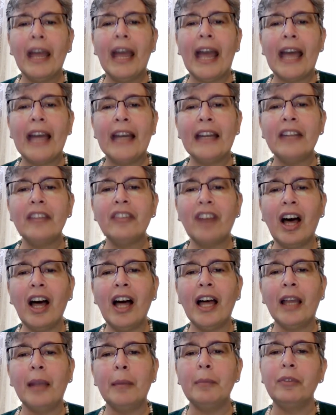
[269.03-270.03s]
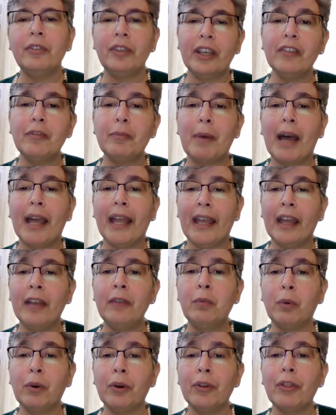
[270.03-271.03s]
and at times, if my
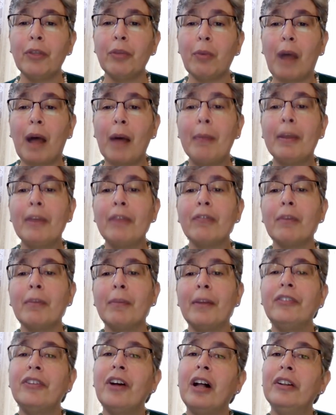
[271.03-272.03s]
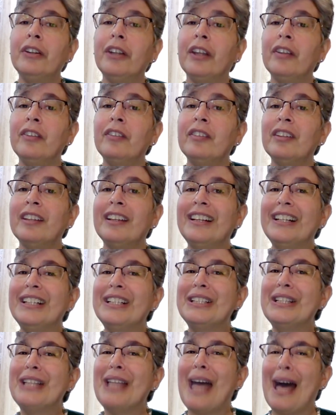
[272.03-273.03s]
head weren't throbbing from the dullness,
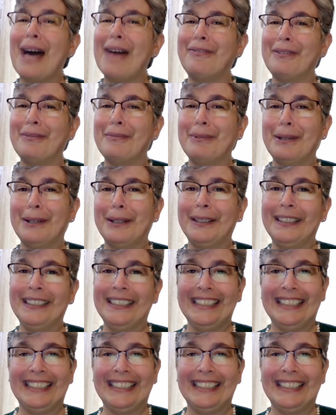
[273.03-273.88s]
laughable.